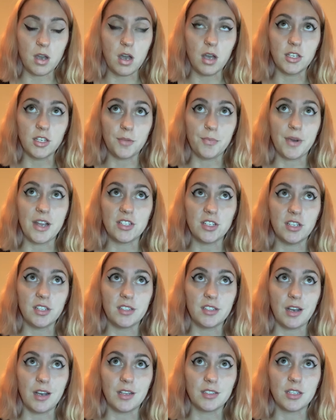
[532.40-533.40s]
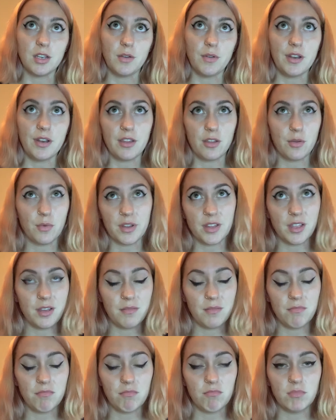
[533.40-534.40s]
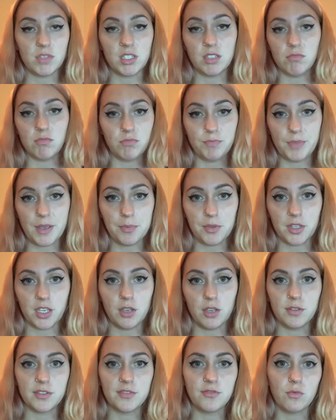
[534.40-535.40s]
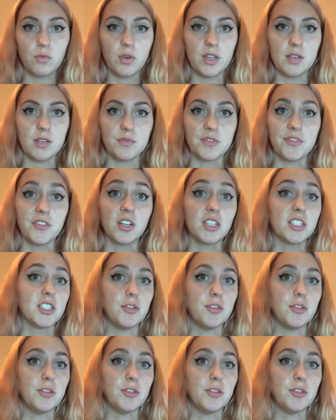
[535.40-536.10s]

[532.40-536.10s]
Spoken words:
depression is also another word that people use when referring